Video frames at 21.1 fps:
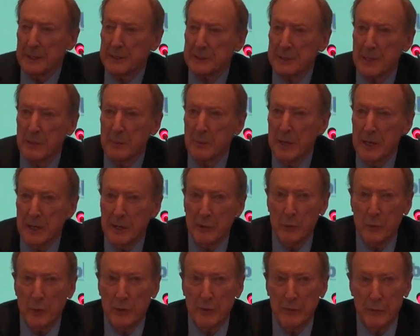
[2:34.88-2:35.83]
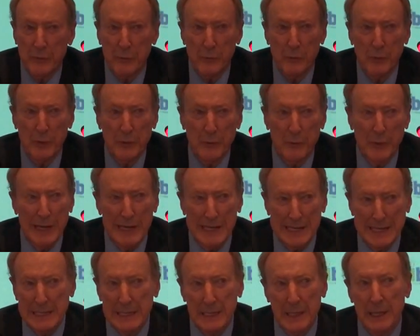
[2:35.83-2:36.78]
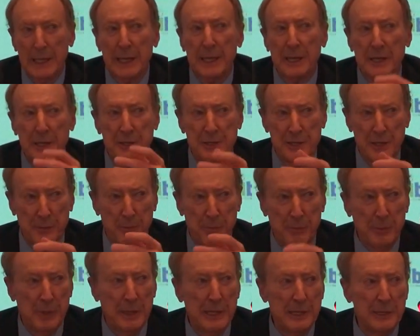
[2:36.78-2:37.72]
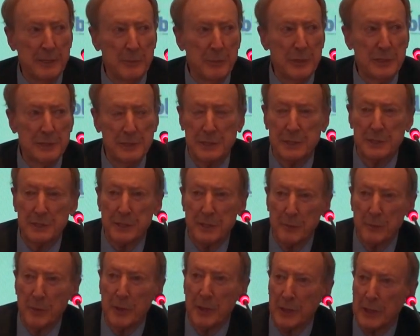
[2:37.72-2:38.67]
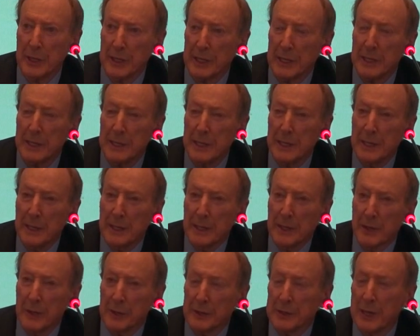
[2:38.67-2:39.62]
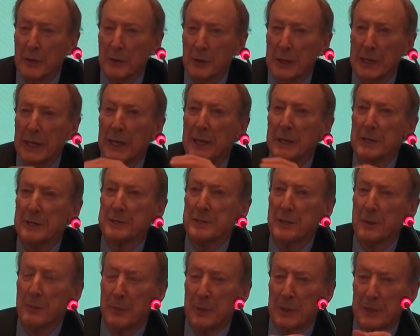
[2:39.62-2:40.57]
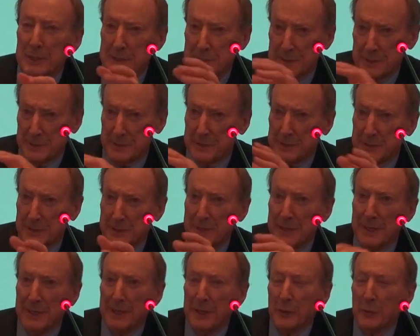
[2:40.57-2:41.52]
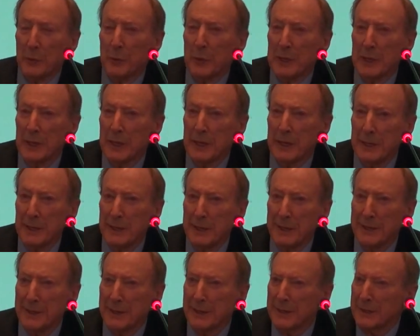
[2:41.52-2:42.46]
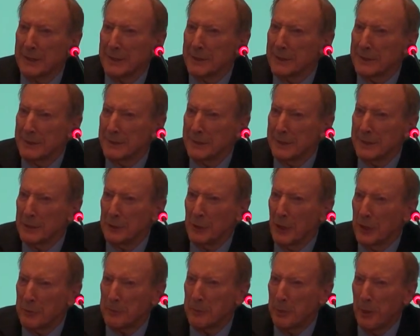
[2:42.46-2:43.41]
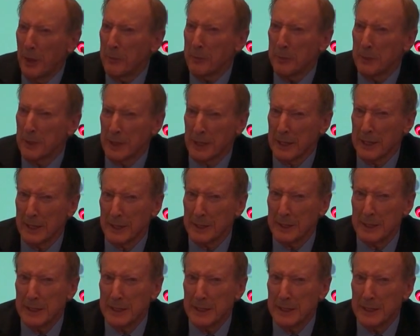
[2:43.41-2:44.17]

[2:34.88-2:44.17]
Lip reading: Somehow we're lacking leadership in the business community. I know leadership is really not popular.